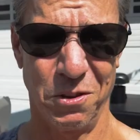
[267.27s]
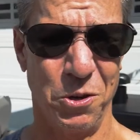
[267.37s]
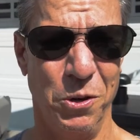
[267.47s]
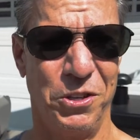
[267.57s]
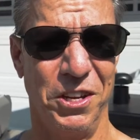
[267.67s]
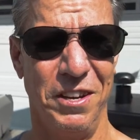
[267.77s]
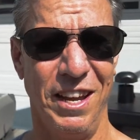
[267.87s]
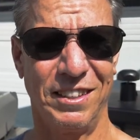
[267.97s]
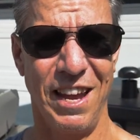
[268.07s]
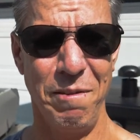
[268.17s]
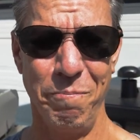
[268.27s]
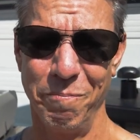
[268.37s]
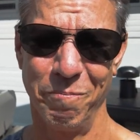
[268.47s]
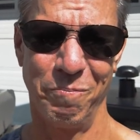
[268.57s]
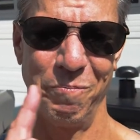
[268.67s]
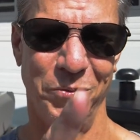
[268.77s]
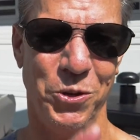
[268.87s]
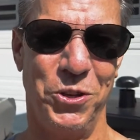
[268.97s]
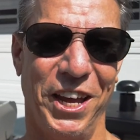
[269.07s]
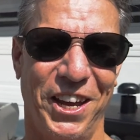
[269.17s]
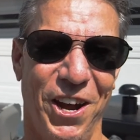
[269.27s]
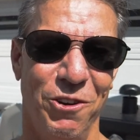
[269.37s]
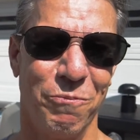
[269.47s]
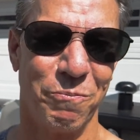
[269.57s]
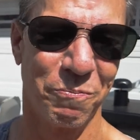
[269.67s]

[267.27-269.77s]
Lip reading: So until next time, you take care.